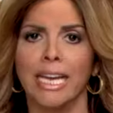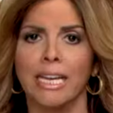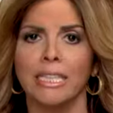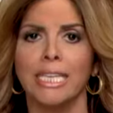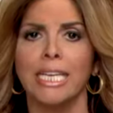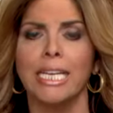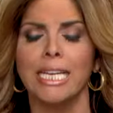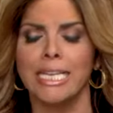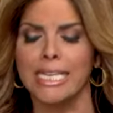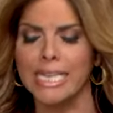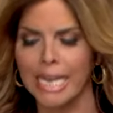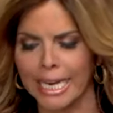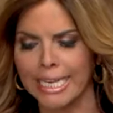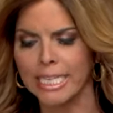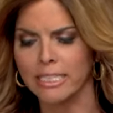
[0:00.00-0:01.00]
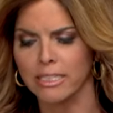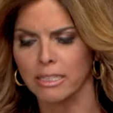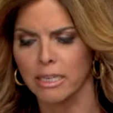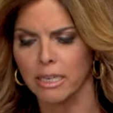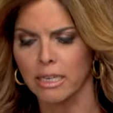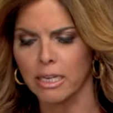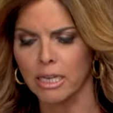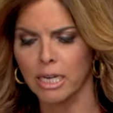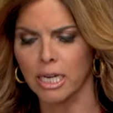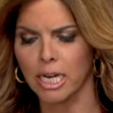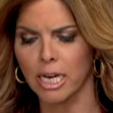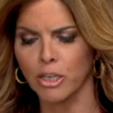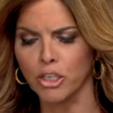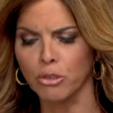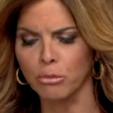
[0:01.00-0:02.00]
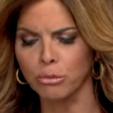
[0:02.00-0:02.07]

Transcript: Kelly Knight. Uh, you